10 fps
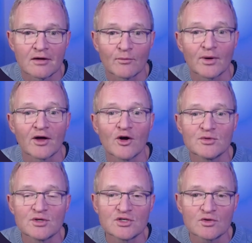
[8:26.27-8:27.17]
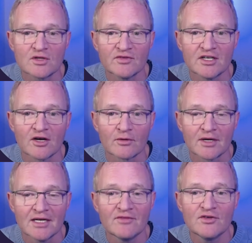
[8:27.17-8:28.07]
Well, I hope you enjoyed the video,
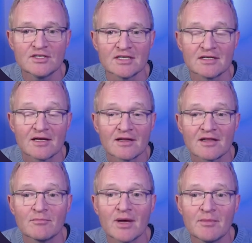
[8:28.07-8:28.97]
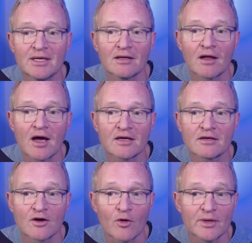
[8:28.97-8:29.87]
and if you did, then maybe
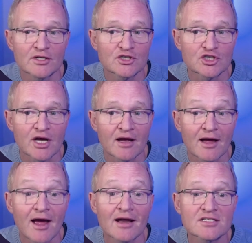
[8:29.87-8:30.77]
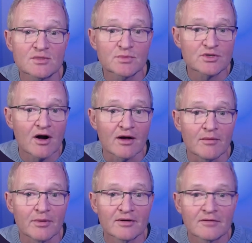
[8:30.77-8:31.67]
like, comment, share, and
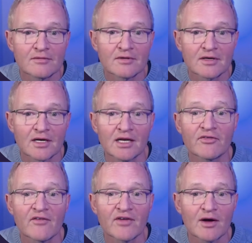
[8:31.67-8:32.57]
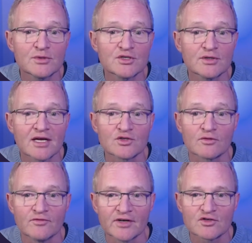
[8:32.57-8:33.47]
subscribe. And if I've helped you get
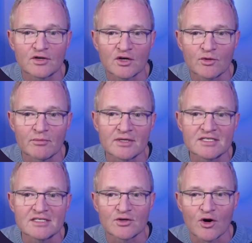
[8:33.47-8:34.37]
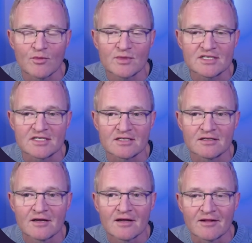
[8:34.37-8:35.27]
your Victron equipment into Home
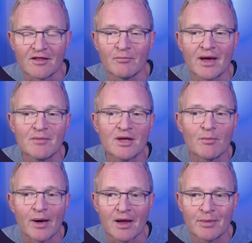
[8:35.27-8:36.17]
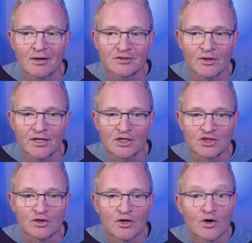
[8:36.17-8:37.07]
Assistant, then maybe a PayPal
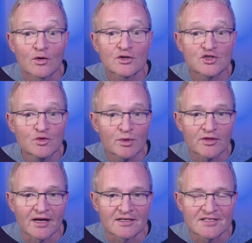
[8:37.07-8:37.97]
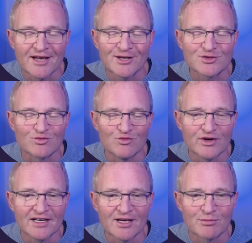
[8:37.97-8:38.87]
donation or a super thanks, it's
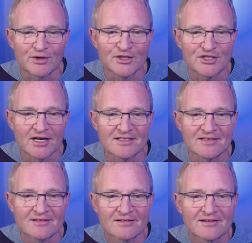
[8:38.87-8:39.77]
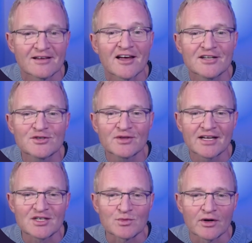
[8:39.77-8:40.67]
really appreciated. Until the
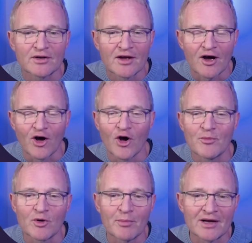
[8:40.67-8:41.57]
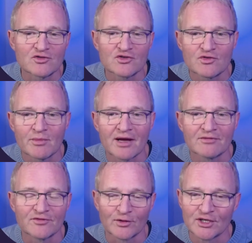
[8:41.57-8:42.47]
next one, I hope your batteries remain
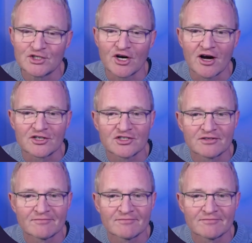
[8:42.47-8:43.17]
fully charged.